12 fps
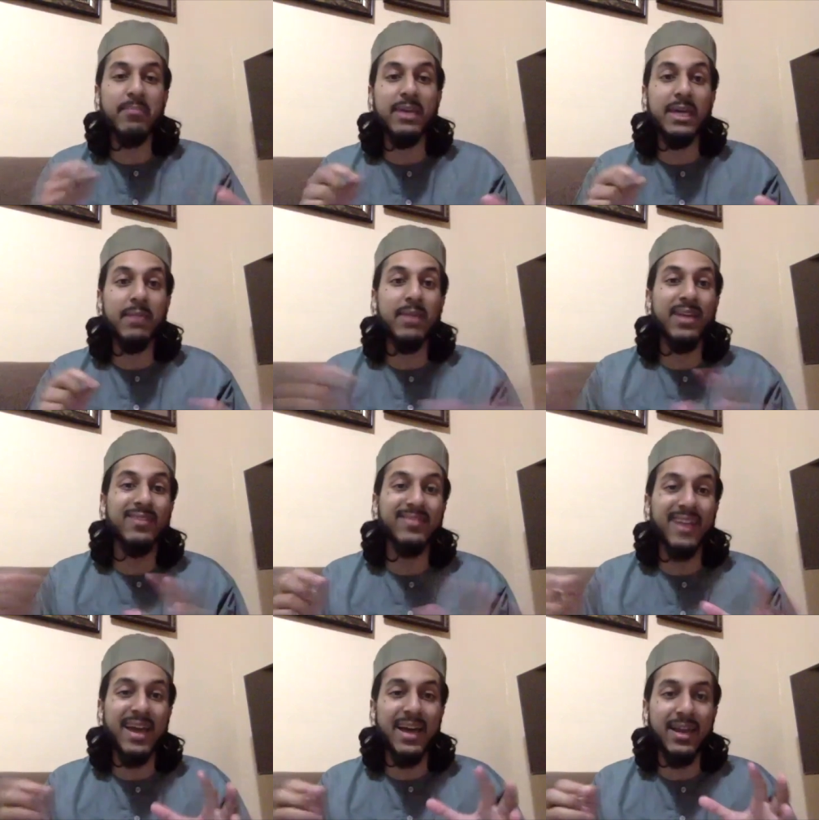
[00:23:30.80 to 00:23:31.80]
and
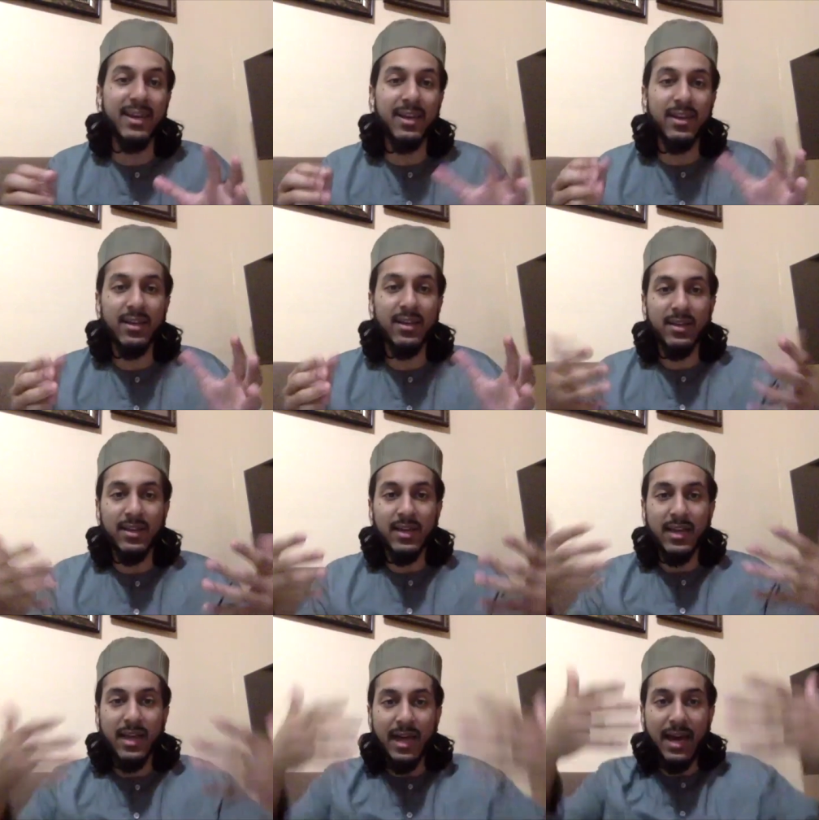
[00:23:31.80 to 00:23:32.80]
dal
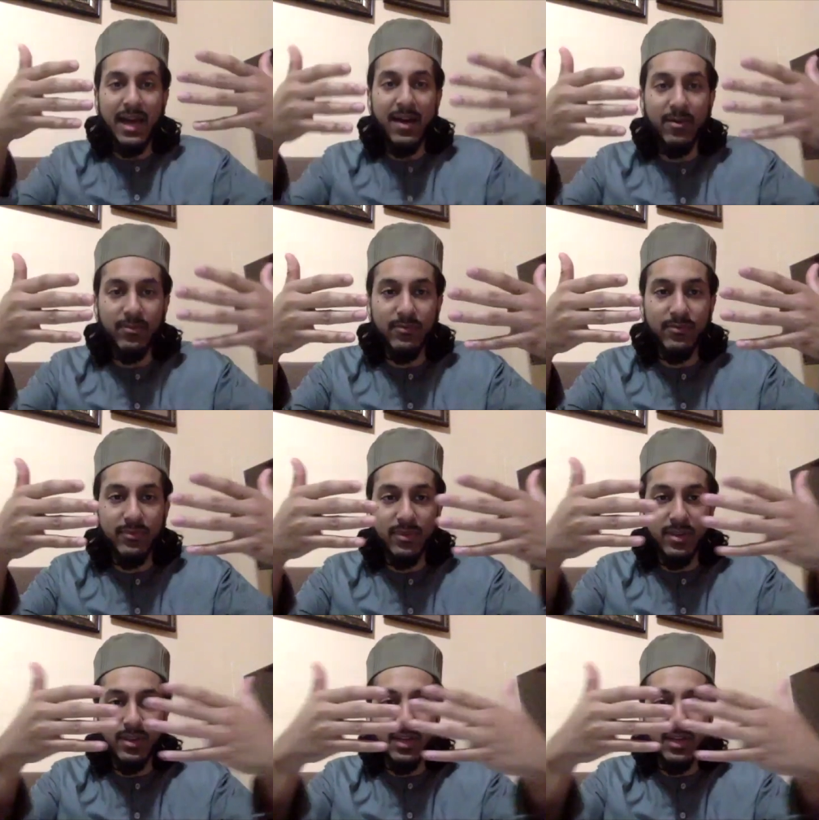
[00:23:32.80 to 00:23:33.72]
have an